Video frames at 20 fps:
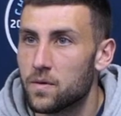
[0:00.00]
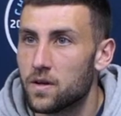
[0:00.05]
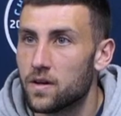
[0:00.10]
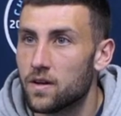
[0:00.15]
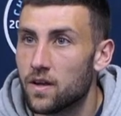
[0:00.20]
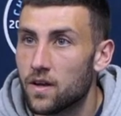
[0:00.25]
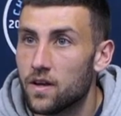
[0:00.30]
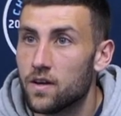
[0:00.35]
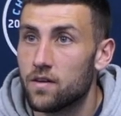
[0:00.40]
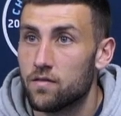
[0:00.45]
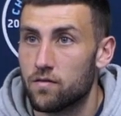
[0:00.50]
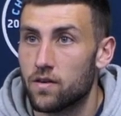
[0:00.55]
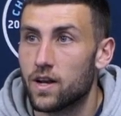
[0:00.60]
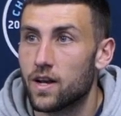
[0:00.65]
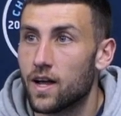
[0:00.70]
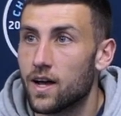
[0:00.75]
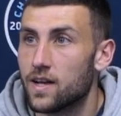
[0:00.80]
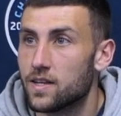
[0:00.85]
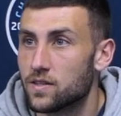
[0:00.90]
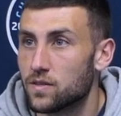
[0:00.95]
and
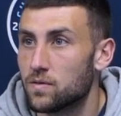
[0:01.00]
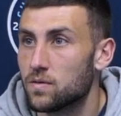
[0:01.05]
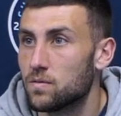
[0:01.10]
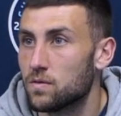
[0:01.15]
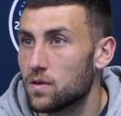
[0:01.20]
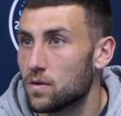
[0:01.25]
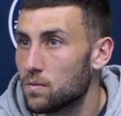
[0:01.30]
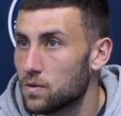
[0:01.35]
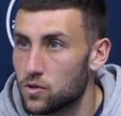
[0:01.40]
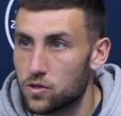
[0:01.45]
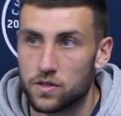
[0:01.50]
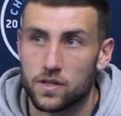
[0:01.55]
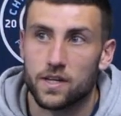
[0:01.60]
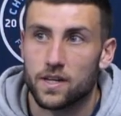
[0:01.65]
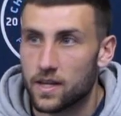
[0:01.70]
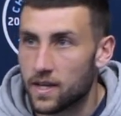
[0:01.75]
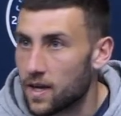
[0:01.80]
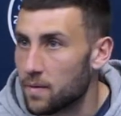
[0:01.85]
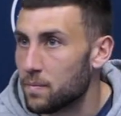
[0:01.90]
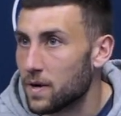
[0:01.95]
realising that we just need
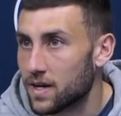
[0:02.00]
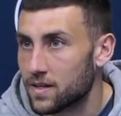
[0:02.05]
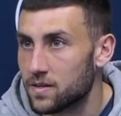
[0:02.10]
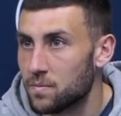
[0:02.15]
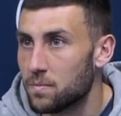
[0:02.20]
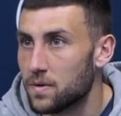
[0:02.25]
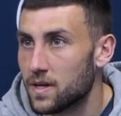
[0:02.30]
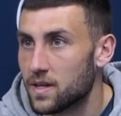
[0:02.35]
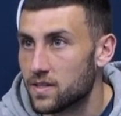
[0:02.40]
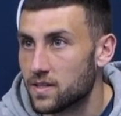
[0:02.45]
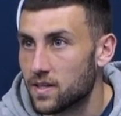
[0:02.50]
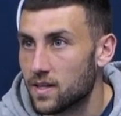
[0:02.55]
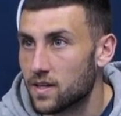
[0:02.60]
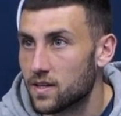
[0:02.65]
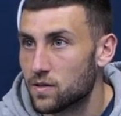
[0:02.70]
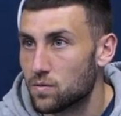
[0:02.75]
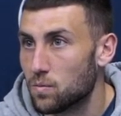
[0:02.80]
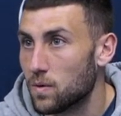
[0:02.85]
to get back to basics,